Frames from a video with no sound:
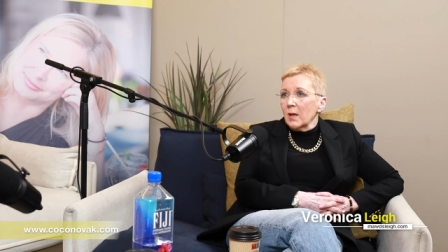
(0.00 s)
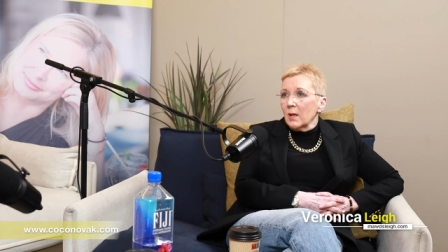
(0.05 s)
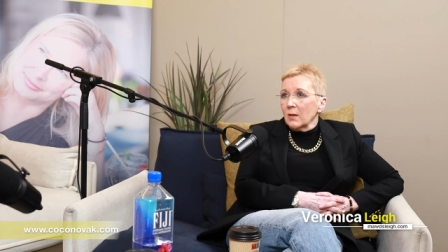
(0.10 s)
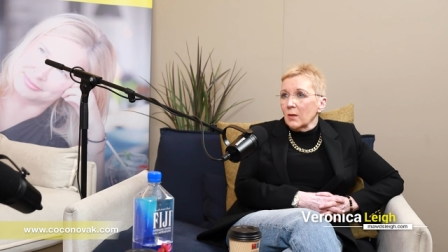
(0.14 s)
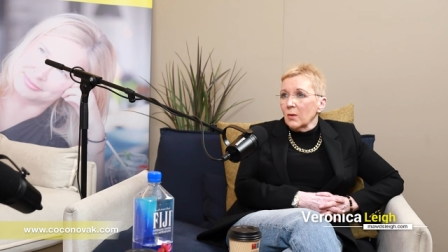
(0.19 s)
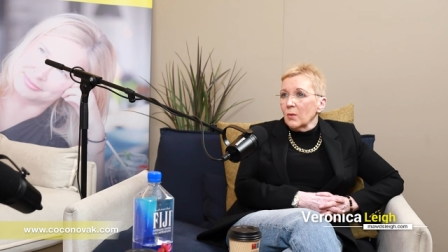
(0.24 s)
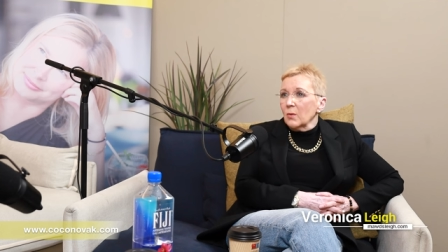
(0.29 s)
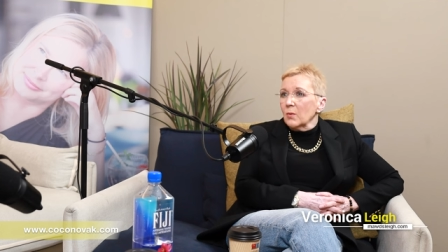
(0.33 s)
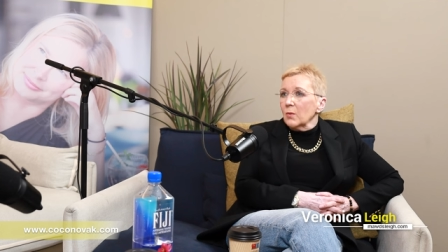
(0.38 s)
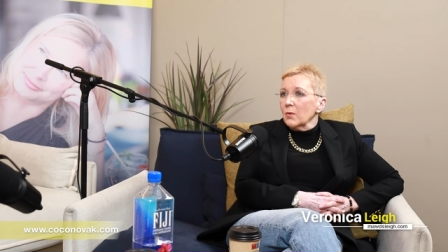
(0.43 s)

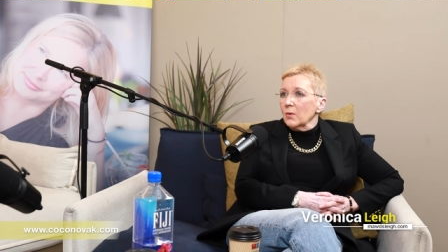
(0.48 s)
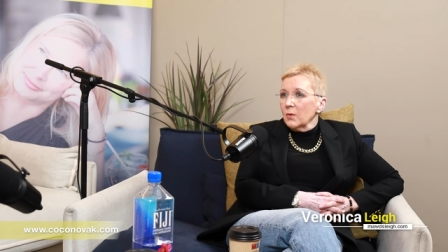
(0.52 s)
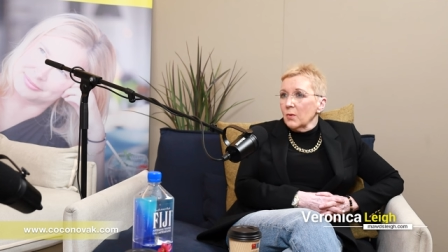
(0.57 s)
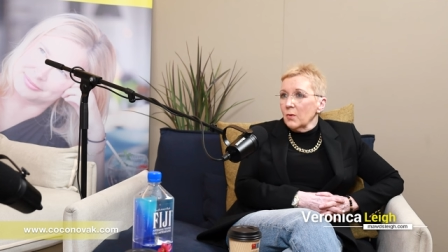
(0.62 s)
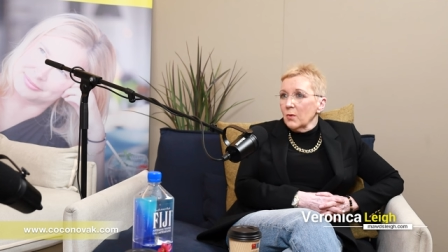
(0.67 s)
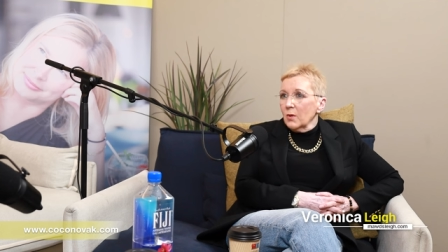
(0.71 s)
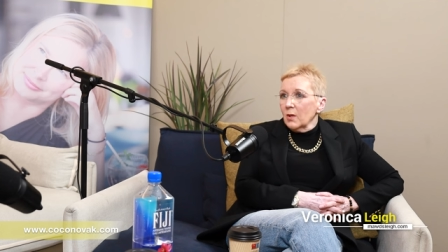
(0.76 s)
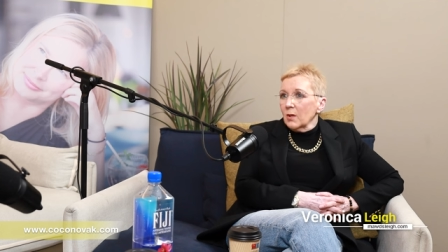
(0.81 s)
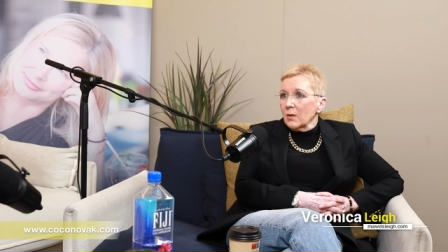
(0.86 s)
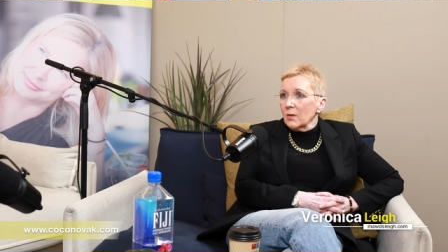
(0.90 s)
you know, the
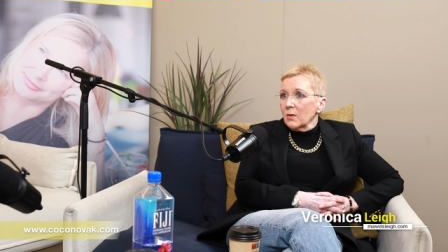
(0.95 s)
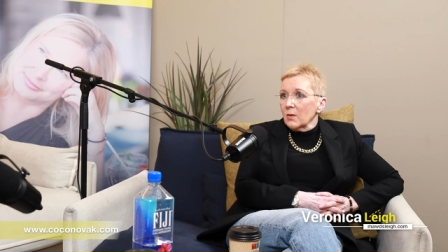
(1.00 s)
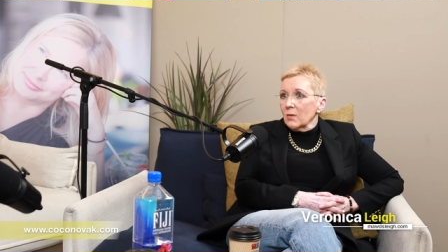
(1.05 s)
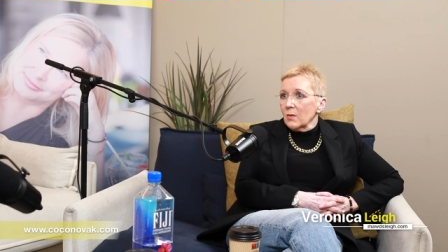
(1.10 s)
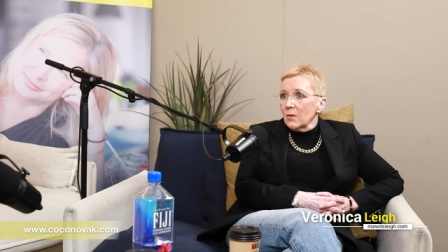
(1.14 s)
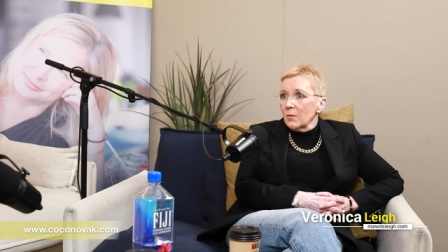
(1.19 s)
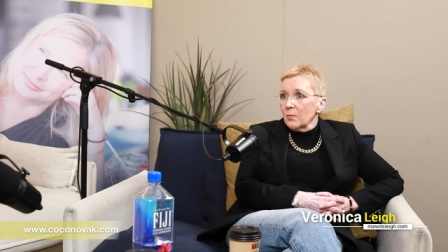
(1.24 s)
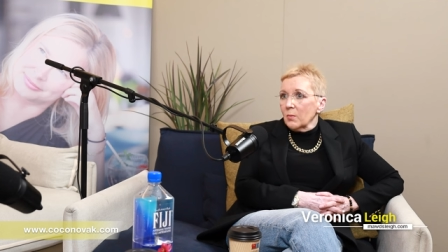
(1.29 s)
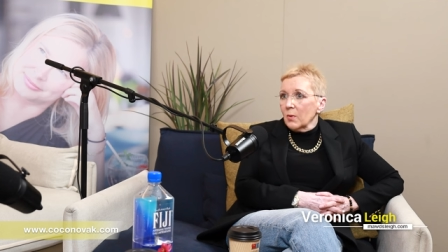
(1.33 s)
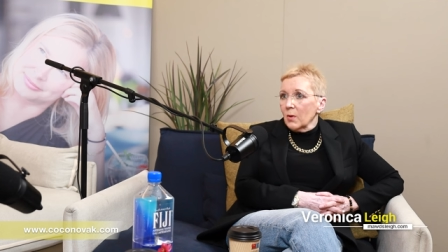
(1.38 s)
new girl
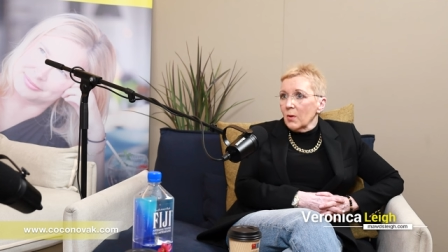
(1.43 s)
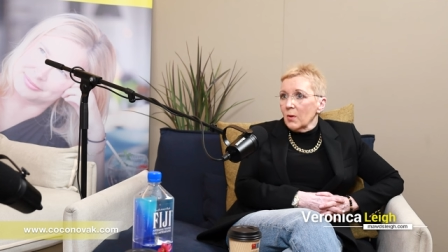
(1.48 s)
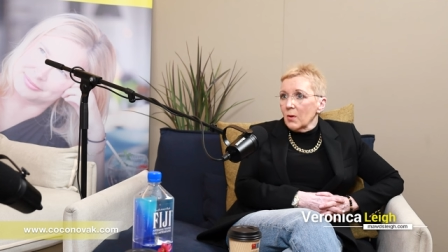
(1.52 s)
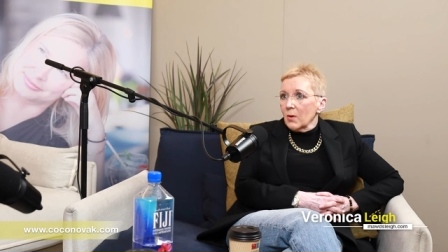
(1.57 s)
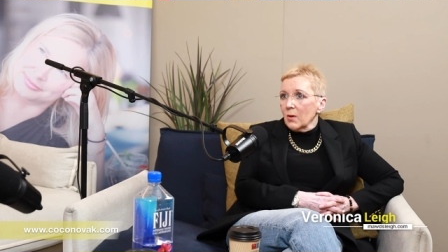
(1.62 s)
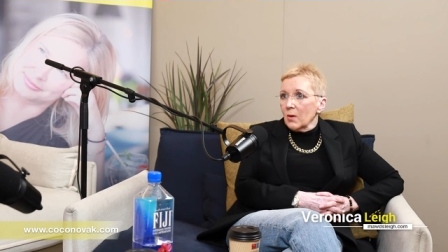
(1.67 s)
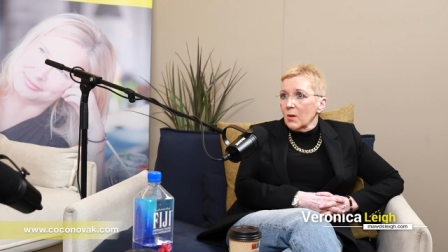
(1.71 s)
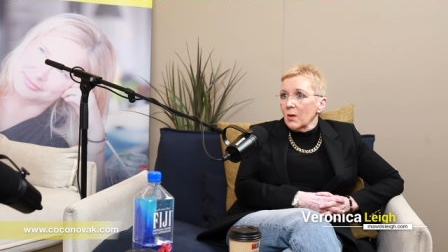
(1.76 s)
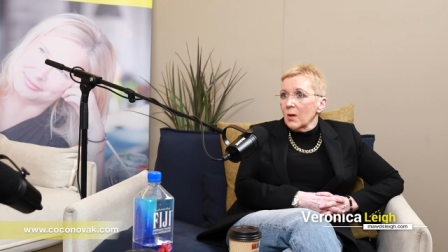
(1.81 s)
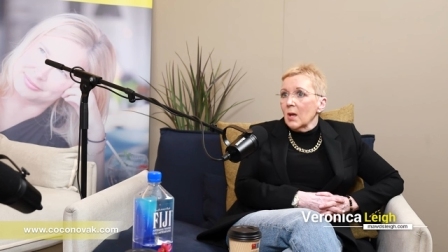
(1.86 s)
on the block,
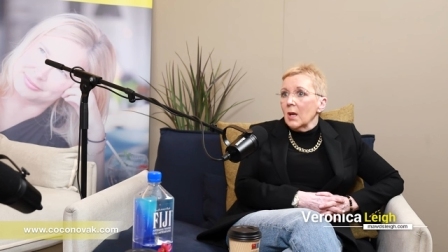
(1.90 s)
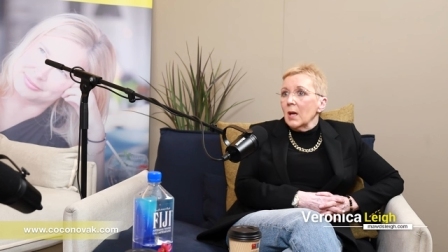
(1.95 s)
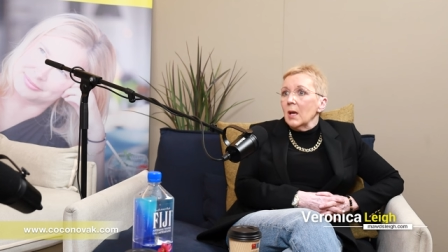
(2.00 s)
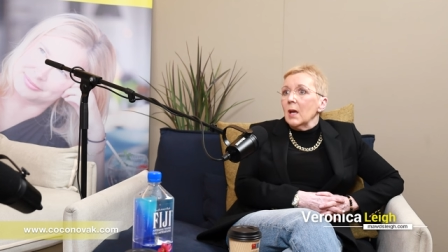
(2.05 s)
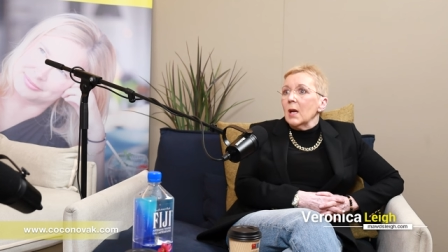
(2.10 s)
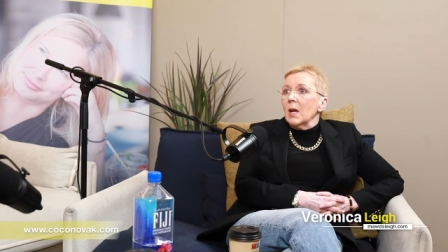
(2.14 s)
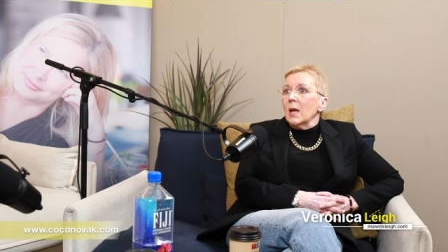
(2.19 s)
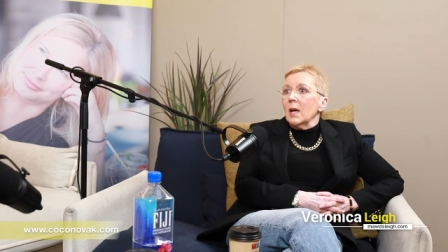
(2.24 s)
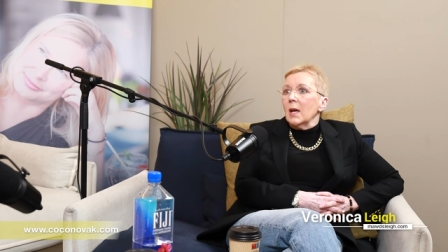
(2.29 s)
yeah.